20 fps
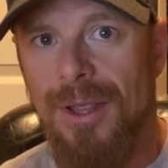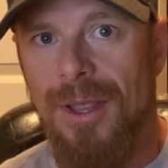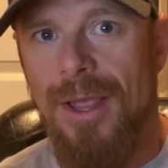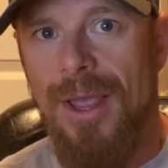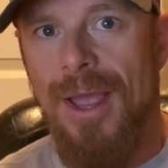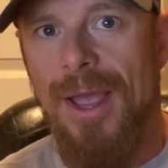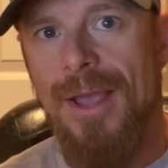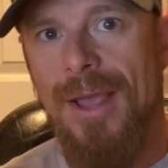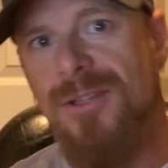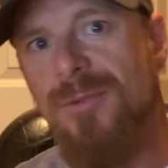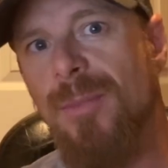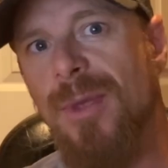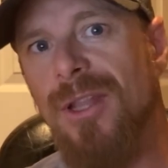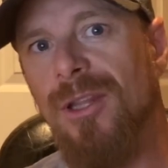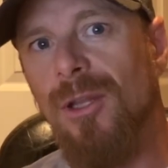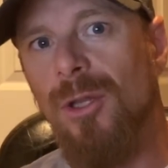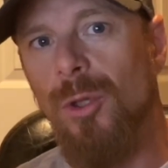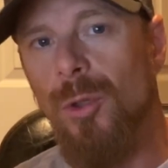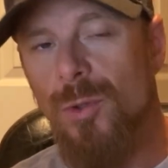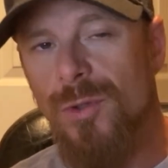has been
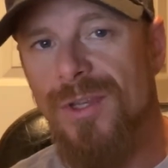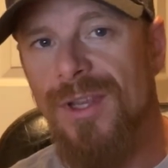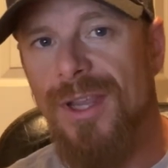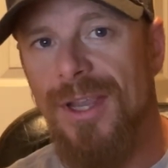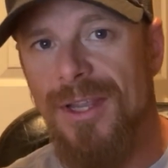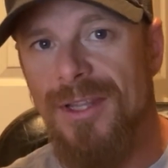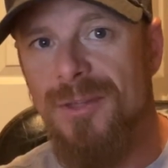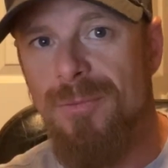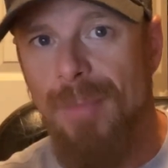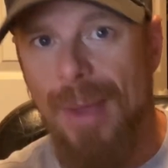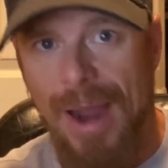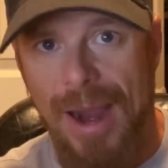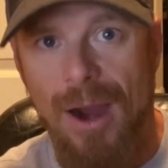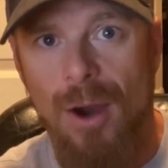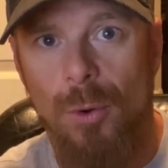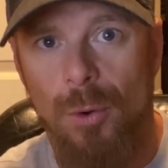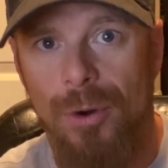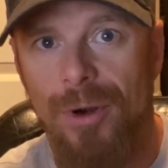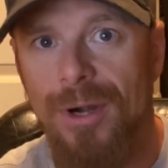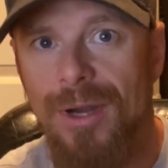losing its
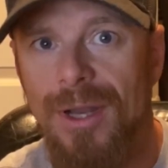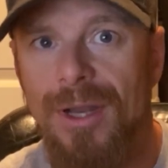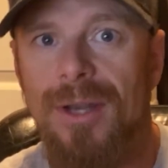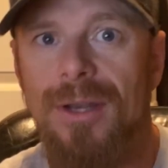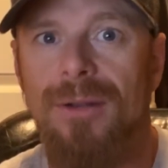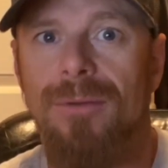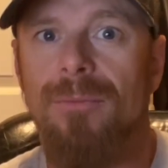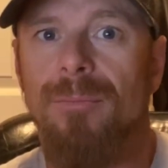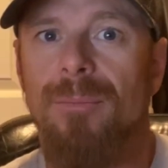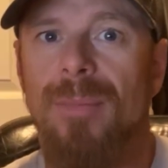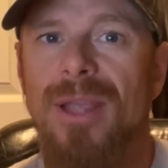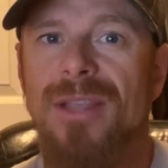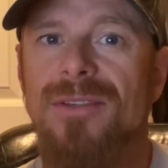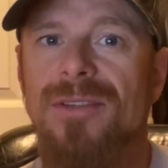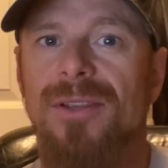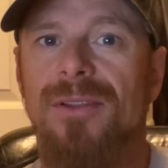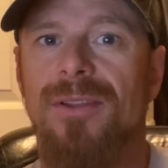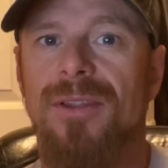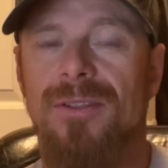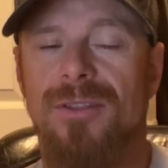power, and
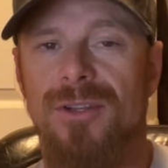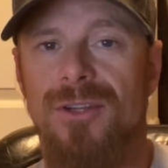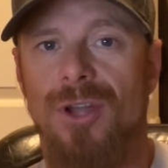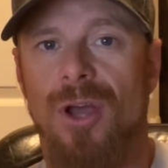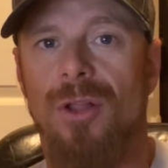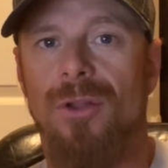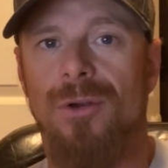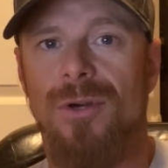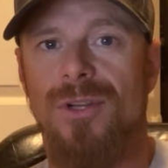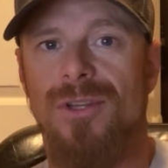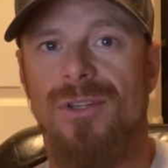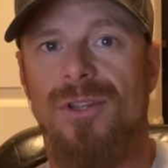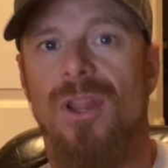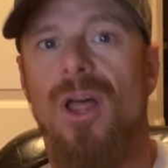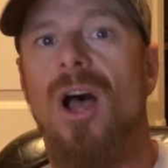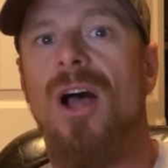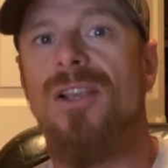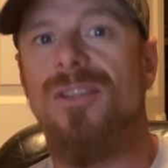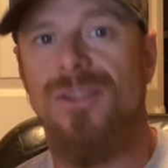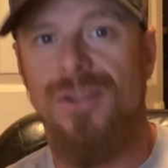basically the dollar has
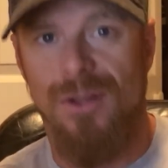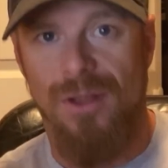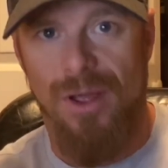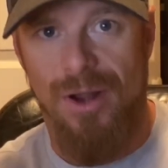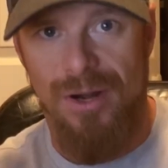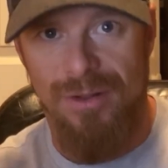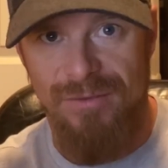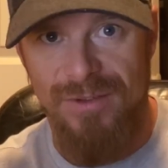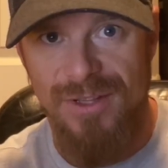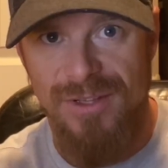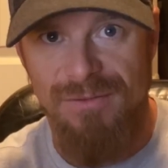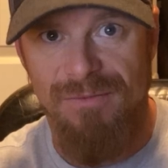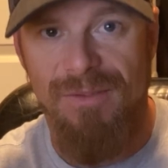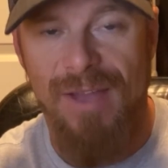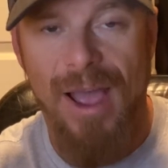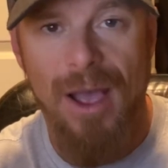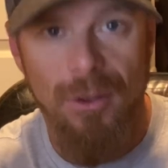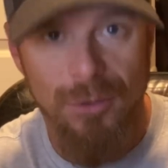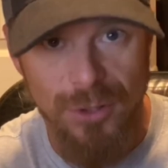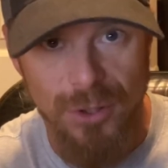lost a lot of its
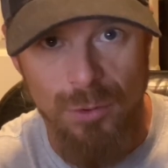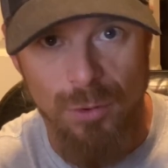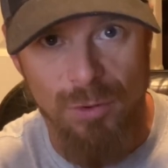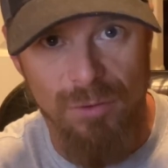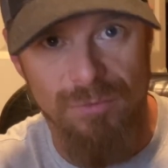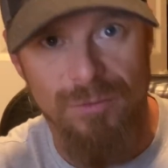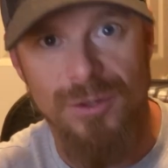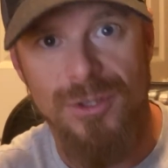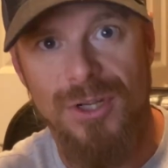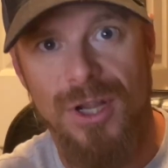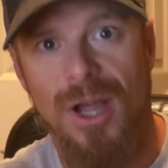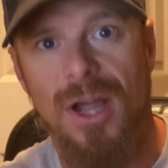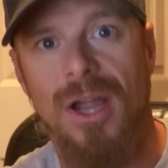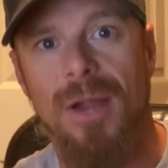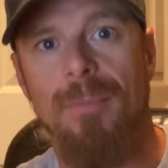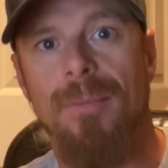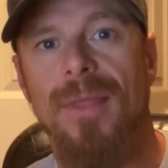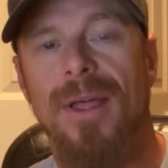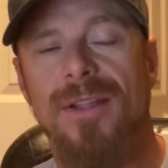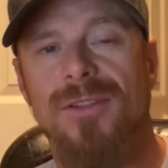value over
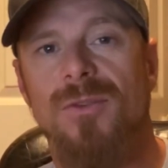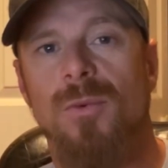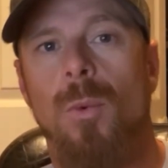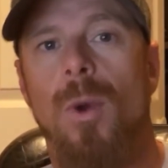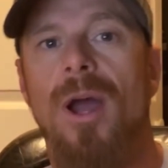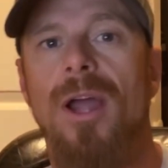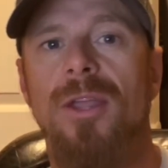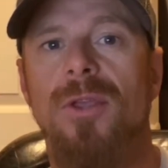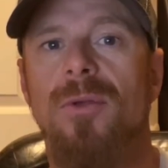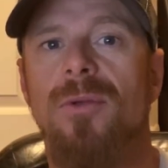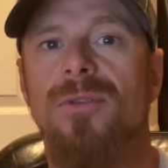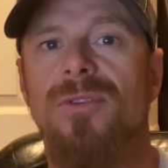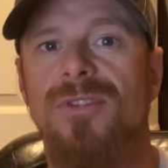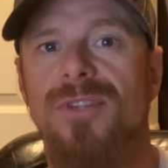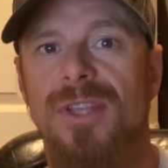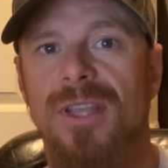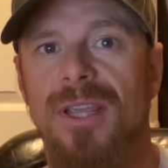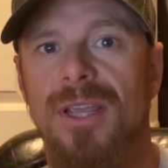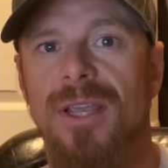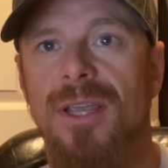time. That's why you
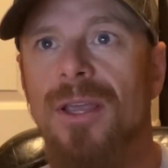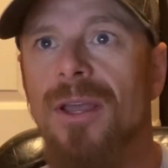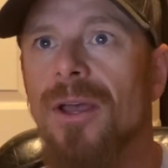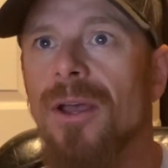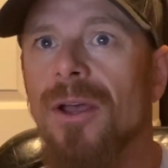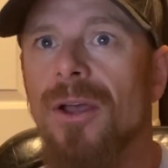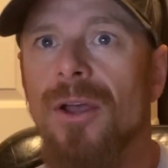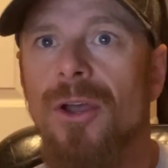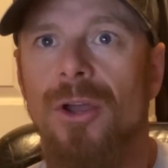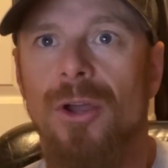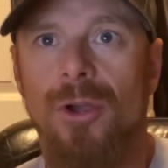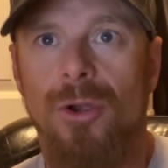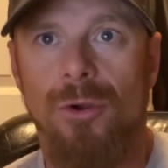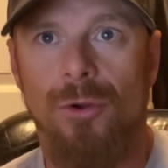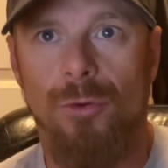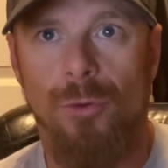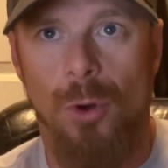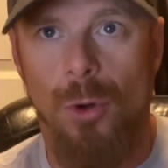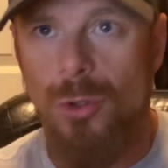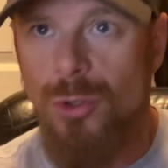see
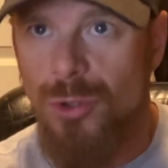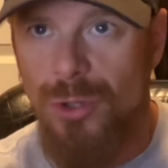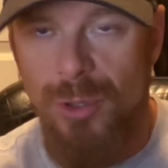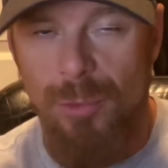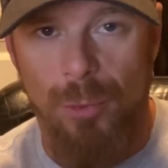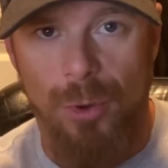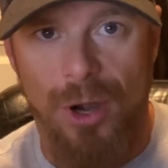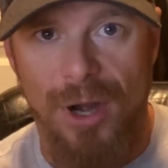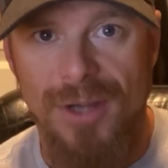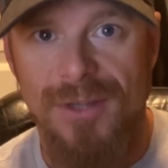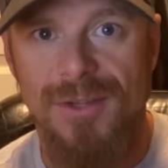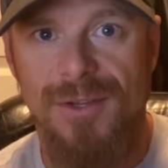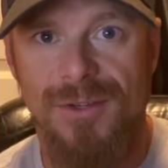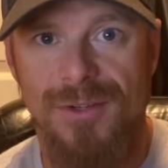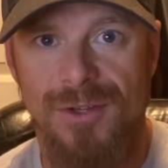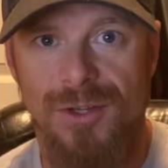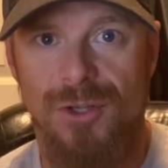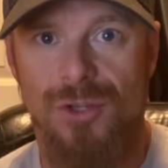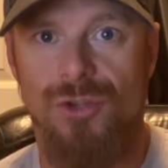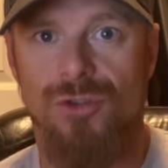grocery prices
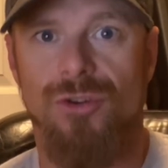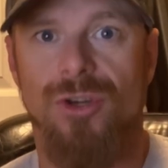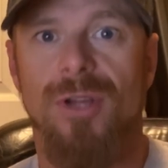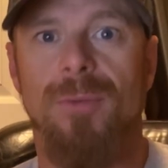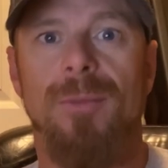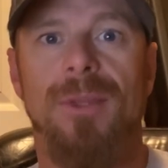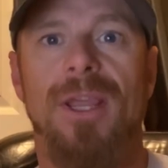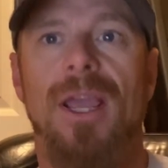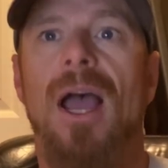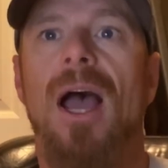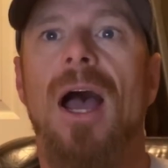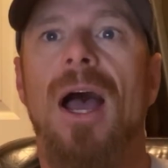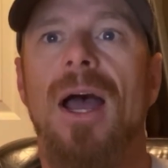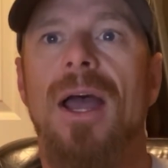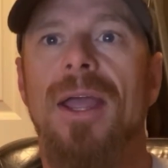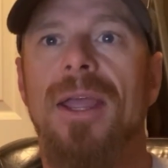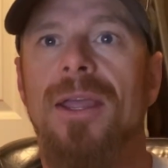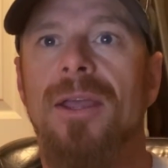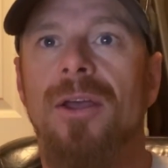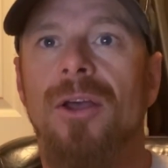extremely
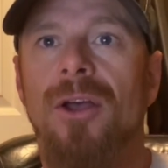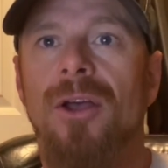high.